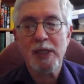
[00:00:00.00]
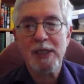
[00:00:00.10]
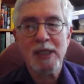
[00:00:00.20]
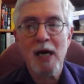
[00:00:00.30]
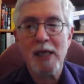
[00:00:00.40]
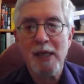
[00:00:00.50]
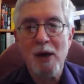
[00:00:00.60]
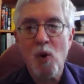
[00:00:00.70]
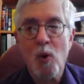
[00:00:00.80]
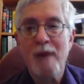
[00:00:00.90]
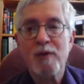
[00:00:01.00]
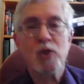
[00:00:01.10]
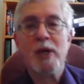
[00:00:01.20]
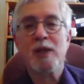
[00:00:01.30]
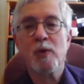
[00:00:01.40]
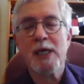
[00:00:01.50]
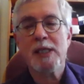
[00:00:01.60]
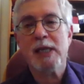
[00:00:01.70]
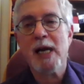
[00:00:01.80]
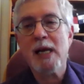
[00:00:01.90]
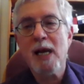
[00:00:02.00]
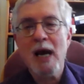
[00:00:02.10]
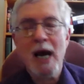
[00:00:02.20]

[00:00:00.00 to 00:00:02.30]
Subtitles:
It's not whatever trend there is, and I